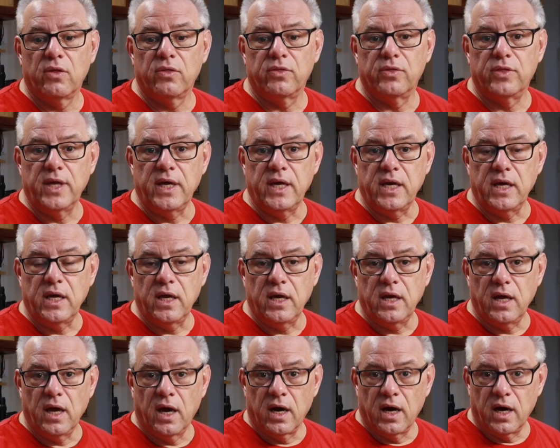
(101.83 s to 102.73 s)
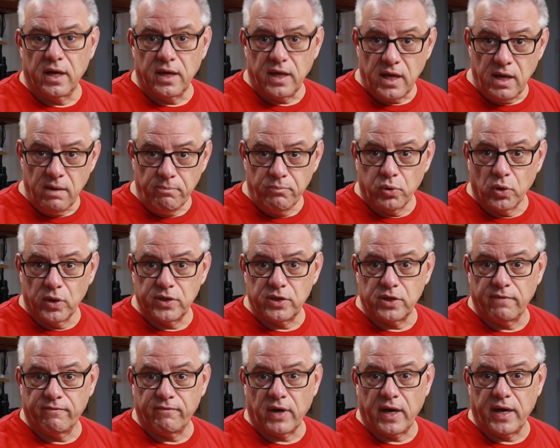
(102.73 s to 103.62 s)
the uh,
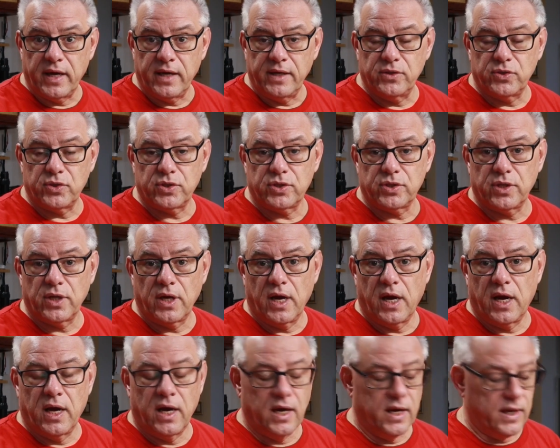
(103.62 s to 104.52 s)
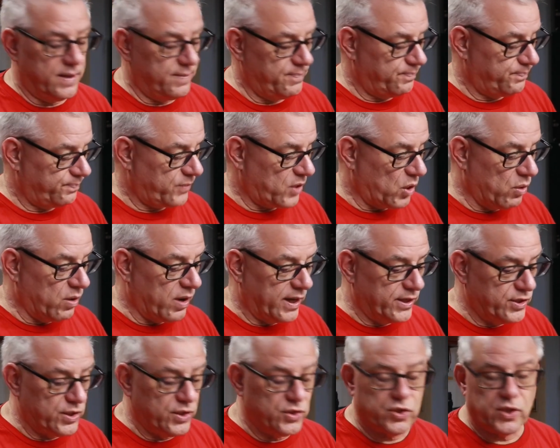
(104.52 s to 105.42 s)
input device, uh,
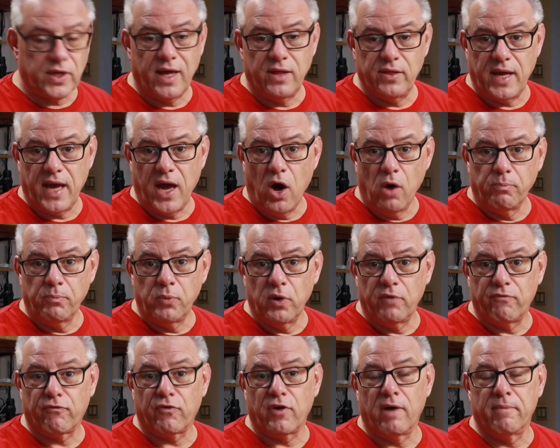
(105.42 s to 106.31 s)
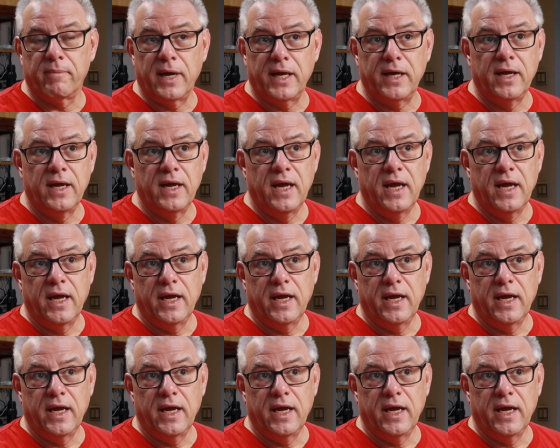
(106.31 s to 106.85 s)
or I should say the output from it,